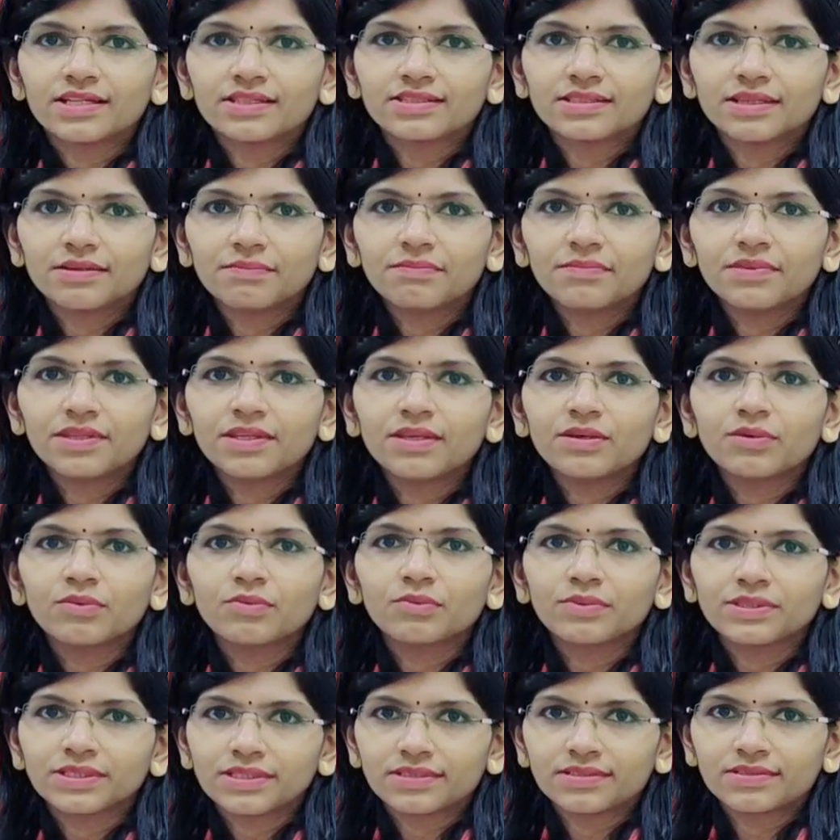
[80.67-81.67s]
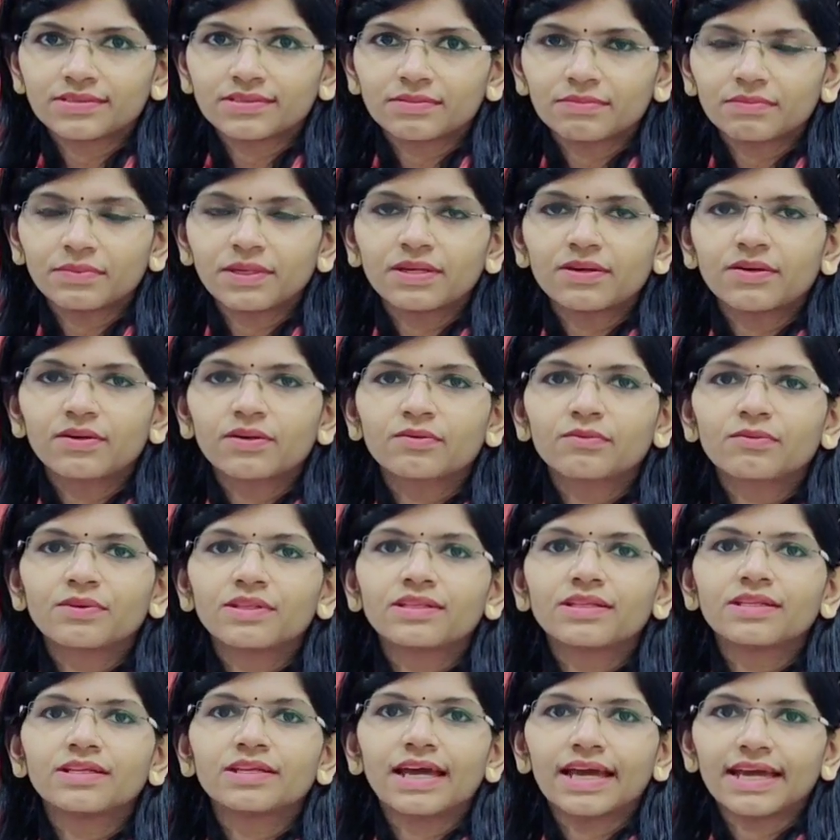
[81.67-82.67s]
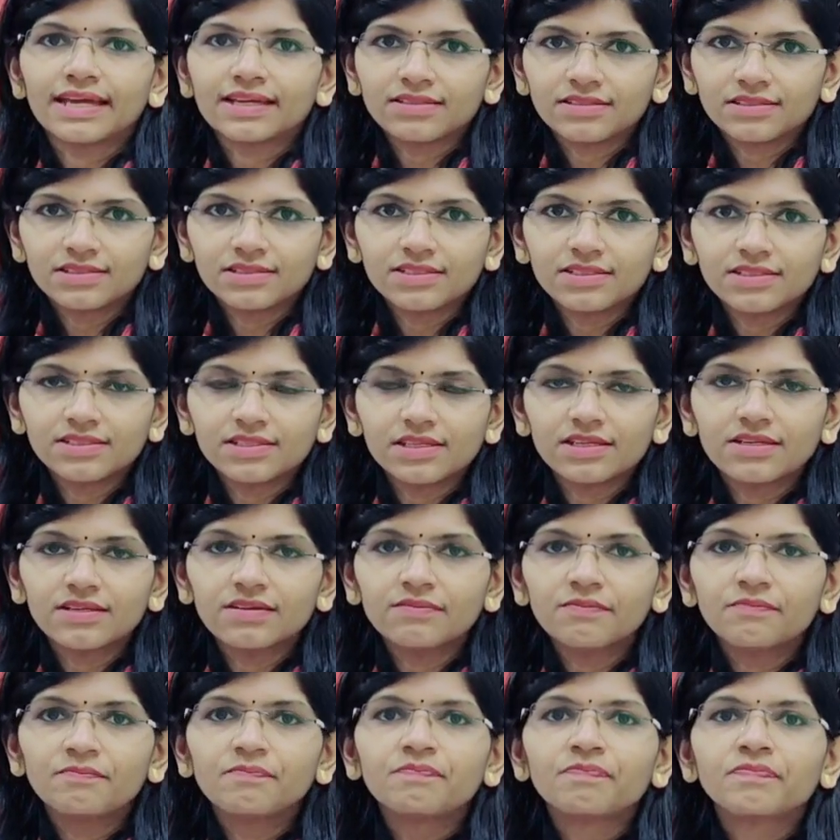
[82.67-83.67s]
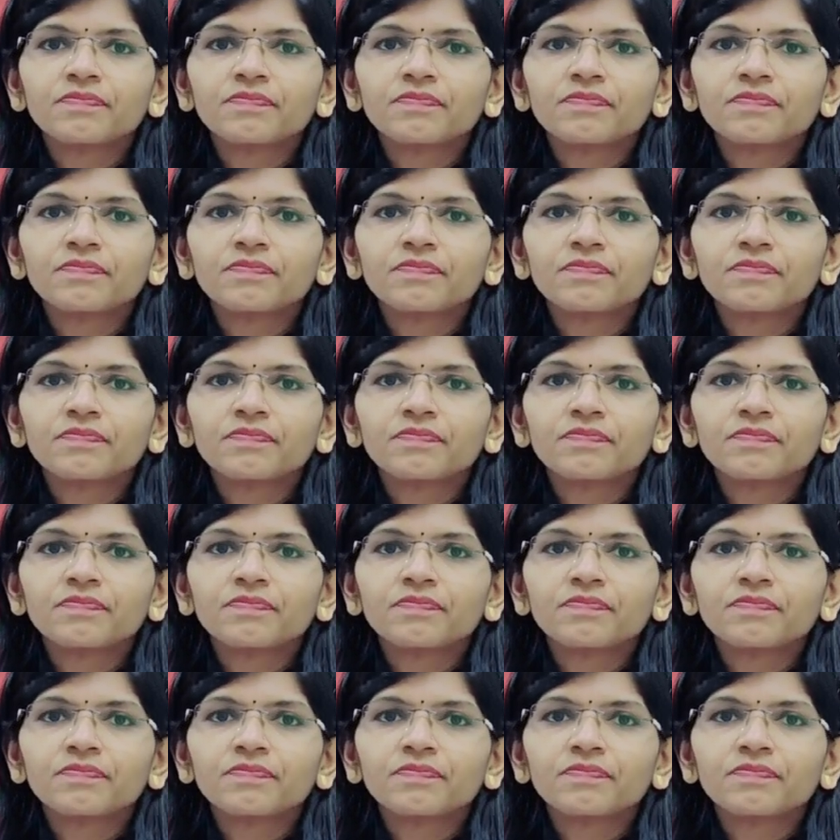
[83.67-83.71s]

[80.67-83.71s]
something which is beyond with dietitian,